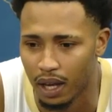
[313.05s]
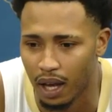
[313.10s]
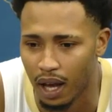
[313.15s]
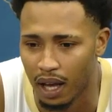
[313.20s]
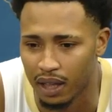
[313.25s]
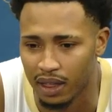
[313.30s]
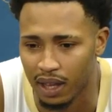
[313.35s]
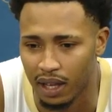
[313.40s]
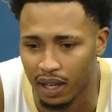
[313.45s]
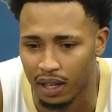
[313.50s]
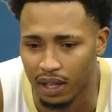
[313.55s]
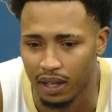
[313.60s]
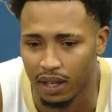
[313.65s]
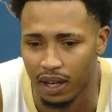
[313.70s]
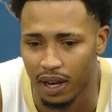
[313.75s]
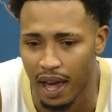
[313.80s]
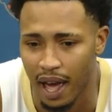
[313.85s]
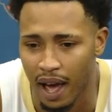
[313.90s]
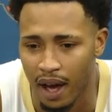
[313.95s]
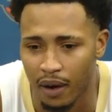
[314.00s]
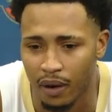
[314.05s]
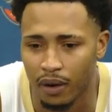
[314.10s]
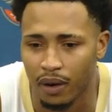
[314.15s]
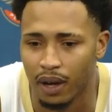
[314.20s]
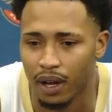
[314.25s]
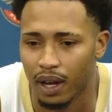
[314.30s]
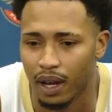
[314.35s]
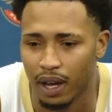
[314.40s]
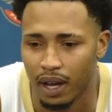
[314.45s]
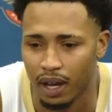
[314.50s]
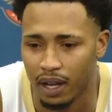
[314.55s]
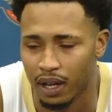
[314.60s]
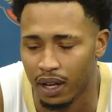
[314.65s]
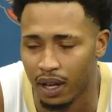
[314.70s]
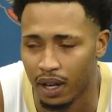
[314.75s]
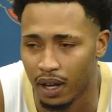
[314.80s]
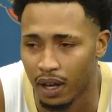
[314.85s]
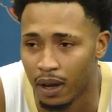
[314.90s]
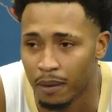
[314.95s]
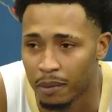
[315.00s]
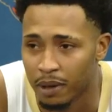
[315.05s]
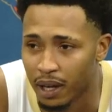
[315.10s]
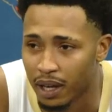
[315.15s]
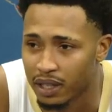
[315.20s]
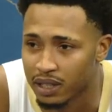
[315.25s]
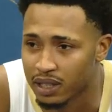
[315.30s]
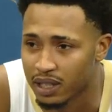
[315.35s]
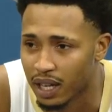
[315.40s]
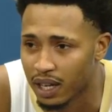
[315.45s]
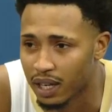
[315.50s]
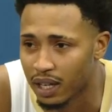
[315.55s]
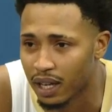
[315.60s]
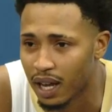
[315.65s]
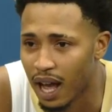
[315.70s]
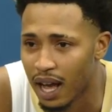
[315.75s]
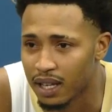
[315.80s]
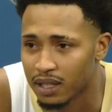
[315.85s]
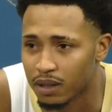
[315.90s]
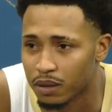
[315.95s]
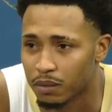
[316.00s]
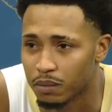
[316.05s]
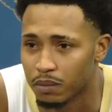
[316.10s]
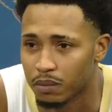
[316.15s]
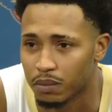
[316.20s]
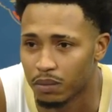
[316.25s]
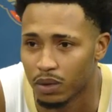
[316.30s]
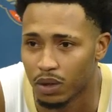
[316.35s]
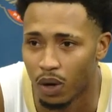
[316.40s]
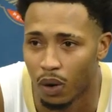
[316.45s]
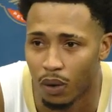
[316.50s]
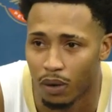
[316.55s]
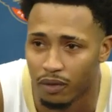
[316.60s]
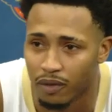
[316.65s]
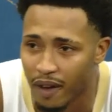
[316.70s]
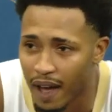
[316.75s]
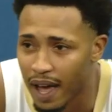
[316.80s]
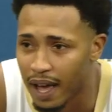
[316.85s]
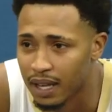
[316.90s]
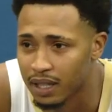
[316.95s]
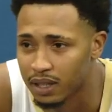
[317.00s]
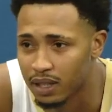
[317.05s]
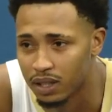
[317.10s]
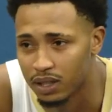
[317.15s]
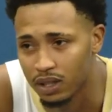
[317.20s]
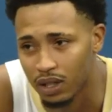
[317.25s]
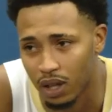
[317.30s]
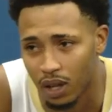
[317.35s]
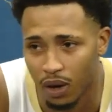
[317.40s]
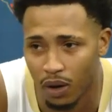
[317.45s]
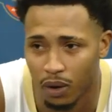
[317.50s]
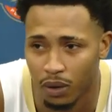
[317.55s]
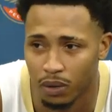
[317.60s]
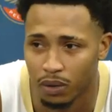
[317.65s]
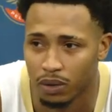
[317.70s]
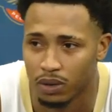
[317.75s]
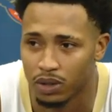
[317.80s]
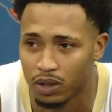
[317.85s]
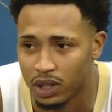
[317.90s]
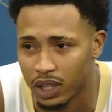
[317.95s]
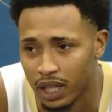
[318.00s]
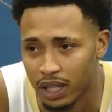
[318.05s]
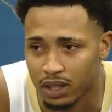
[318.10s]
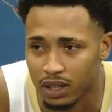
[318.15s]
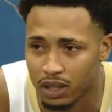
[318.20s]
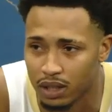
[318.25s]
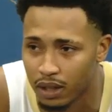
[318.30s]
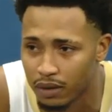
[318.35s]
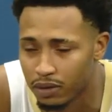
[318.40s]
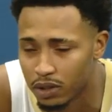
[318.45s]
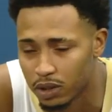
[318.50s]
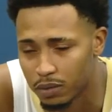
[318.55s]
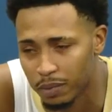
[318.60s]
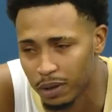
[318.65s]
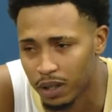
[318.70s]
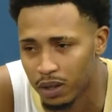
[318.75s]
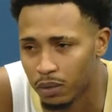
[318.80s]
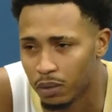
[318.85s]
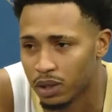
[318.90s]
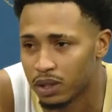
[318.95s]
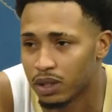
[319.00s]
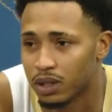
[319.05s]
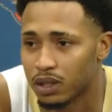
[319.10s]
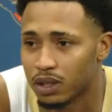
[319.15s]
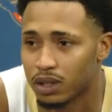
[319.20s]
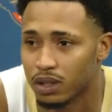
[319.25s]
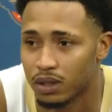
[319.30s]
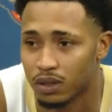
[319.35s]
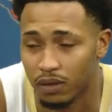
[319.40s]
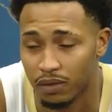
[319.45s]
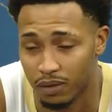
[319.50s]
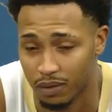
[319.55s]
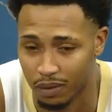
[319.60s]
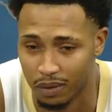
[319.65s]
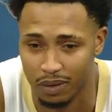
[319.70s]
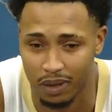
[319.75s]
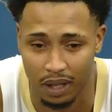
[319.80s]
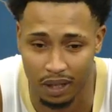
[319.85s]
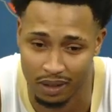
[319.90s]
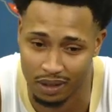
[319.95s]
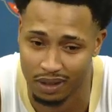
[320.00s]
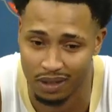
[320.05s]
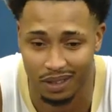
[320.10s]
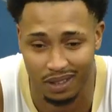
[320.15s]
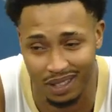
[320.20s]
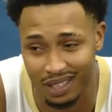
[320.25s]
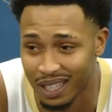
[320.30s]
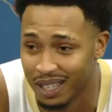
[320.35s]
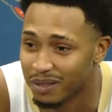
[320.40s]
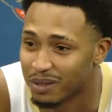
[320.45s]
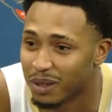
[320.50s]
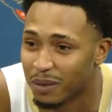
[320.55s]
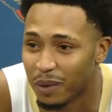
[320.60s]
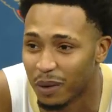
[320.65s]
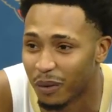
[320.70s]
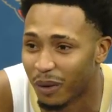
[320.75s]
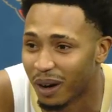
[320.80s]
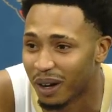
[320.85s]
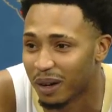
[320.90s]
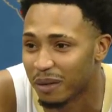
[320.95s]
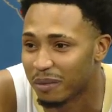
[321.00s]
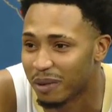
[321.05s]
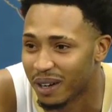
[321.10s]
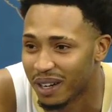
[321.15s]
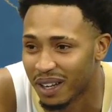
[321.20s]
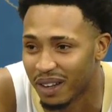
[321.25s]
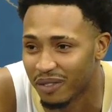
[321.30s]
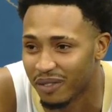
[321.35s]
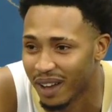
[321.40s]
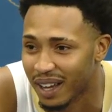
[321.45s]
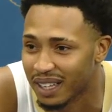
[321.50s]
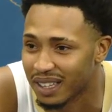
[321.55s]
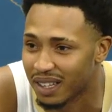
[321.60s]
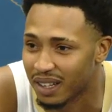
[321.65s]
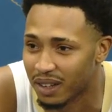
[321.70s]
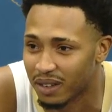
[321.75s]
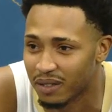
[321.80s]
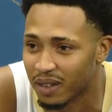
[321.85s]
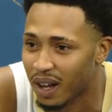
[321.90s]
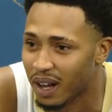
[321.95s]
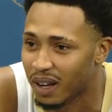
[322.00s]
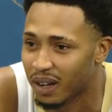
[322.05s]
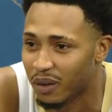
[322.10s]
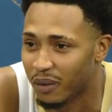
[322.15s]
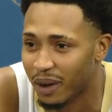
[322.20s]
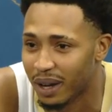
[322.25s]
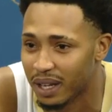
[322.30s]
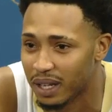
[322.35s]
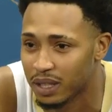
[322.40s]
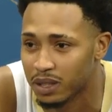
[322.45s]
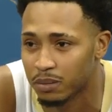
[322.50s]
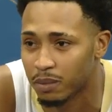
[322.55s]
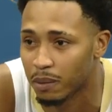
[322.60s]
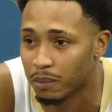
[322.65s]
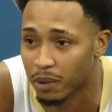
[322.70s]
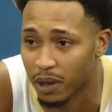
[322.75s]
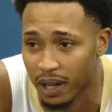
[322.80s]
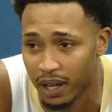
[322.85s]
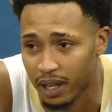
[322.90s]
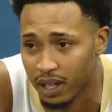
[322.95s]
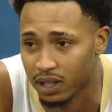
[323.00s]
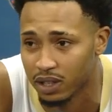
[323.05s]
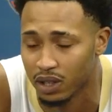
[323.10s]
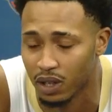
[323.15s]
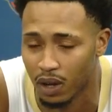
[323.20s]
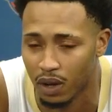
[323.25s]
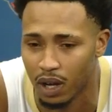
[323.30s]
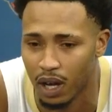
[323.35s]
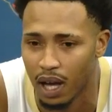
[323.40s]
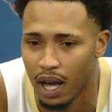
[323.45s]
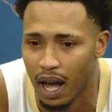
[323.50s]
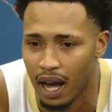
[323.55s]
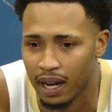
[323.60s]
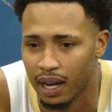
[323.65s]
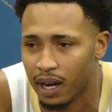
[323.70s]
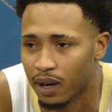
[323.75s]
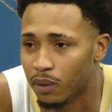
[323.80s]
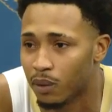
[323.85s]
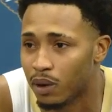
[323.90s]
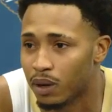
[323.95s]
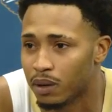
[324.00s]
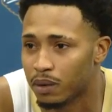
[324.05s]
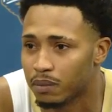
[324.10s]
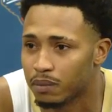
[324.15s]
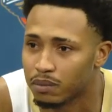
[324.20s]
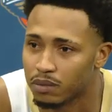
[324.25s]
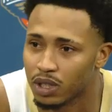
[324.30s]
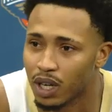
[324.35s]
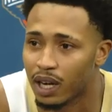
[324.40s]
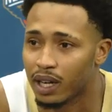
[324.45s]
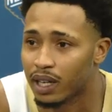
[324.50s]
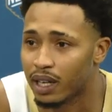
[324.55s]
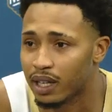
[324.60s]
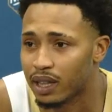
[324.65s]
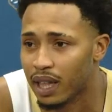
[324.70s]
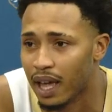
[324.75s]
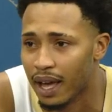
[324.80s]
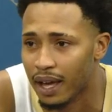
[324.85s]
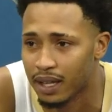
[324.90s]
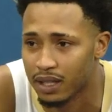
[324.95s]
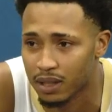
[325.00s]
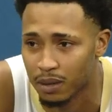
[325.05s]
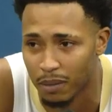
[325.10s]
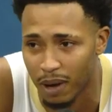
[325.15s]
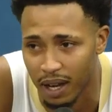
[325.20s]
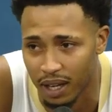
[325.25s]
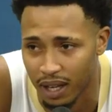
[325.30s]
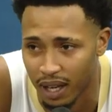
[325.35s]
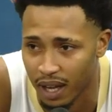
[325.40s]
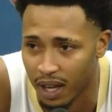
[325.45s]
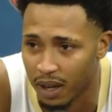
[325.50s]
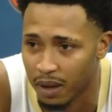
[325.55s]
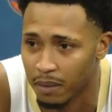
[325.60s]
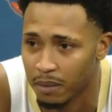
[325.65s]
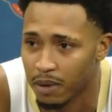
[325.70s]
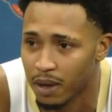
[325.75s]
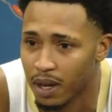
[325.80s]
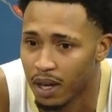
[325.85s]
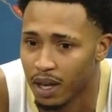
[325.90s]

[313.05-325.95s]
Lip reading: I think now in the NBA setting, guys are going fast to slow, changing different speed, which is it seems to be working pretty effective the way he's been playing. So I kind of want to try to get that into my game.